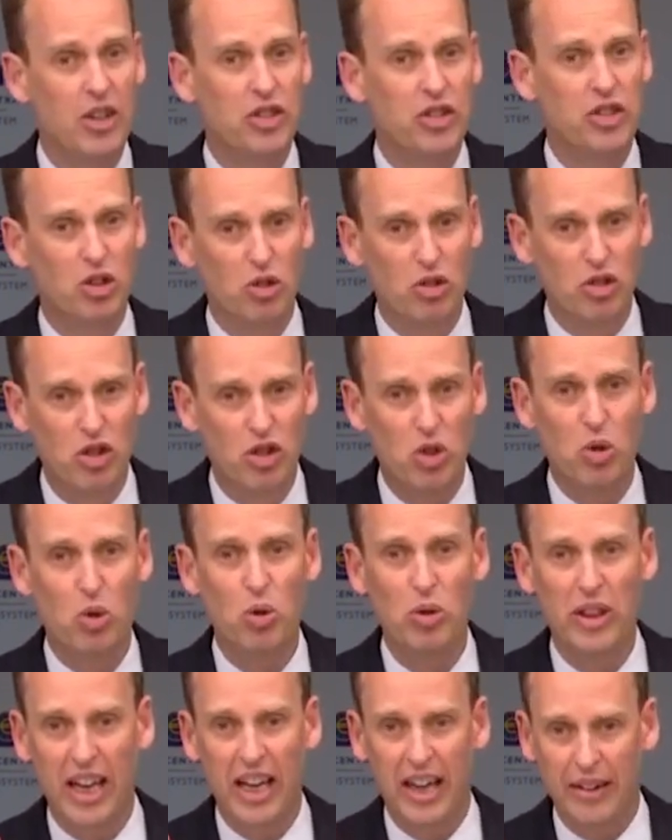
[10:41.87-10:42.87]
to
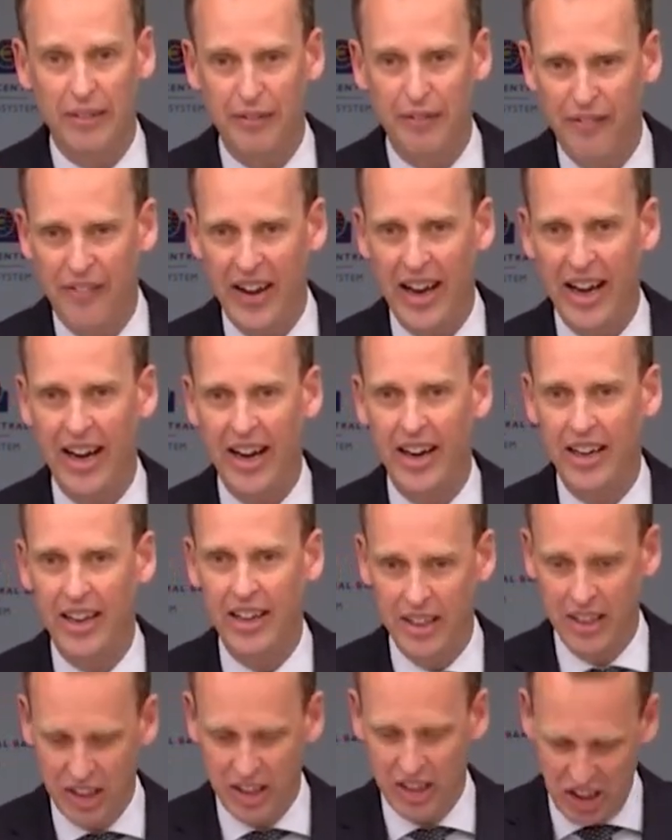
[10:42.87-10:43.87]
do their
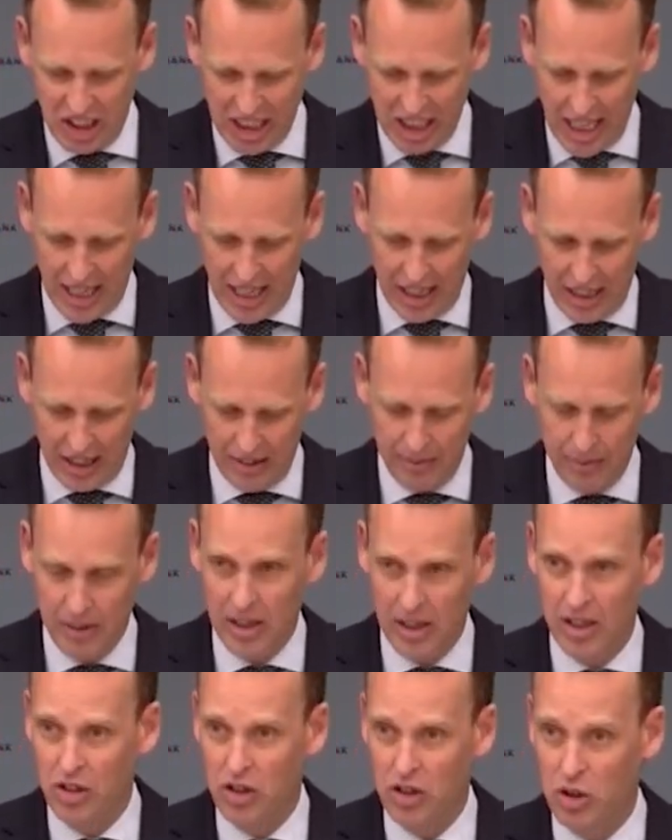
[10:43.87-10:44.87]
fair share
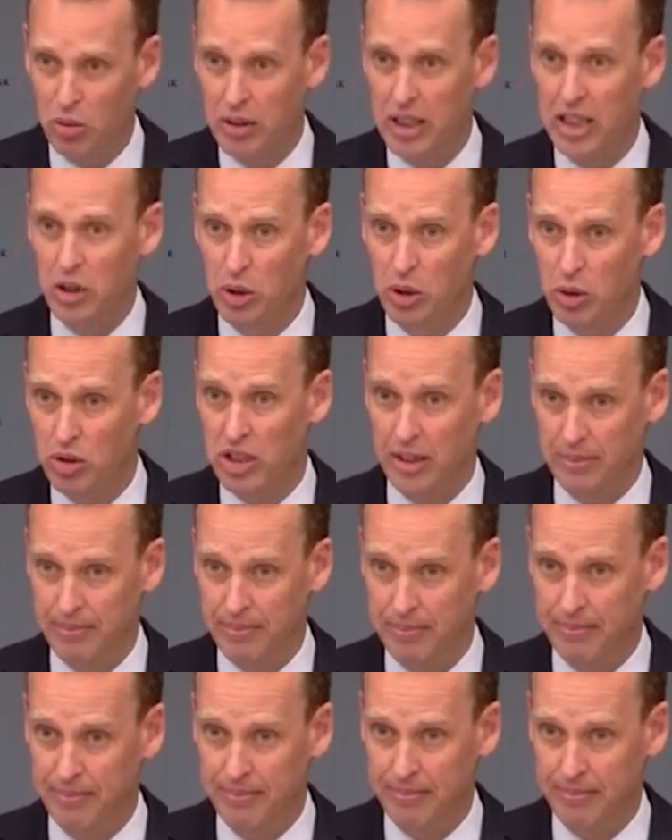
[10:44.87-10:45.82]
to reduce them.